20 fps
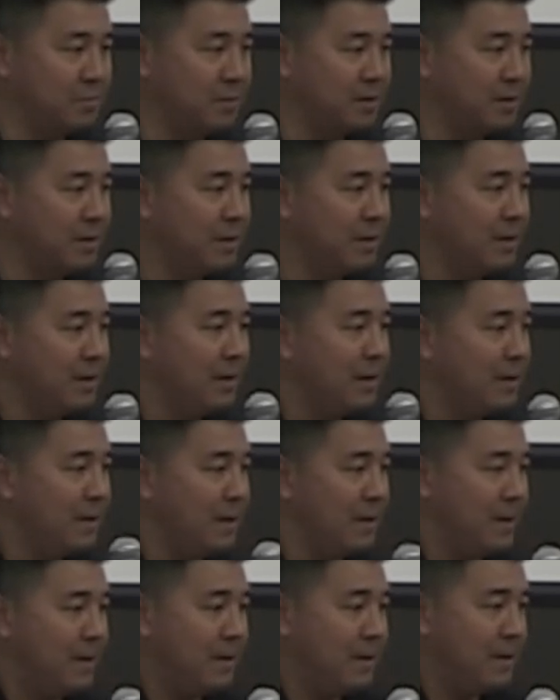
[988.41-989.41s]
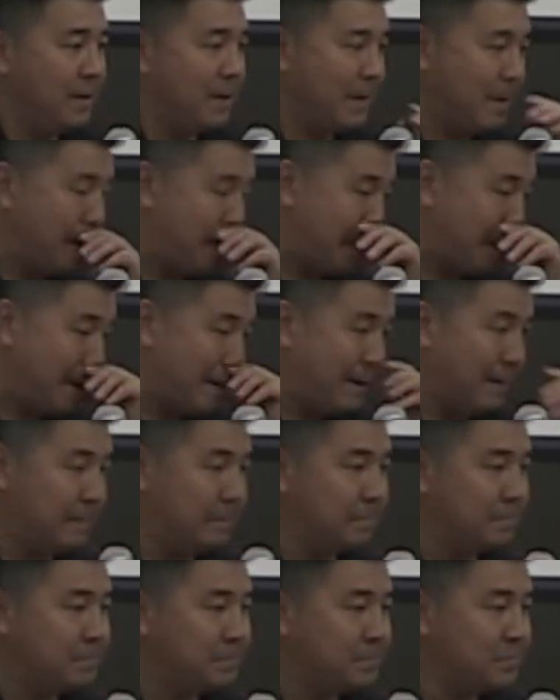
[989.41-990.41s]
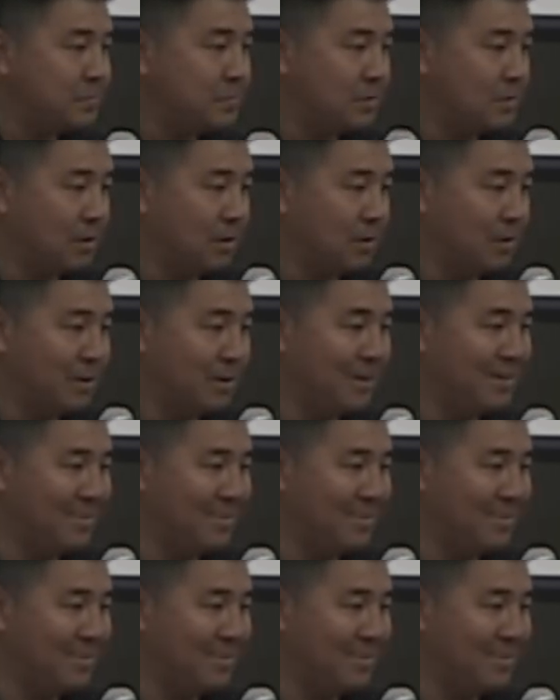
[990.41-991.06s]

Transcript: me. Um, so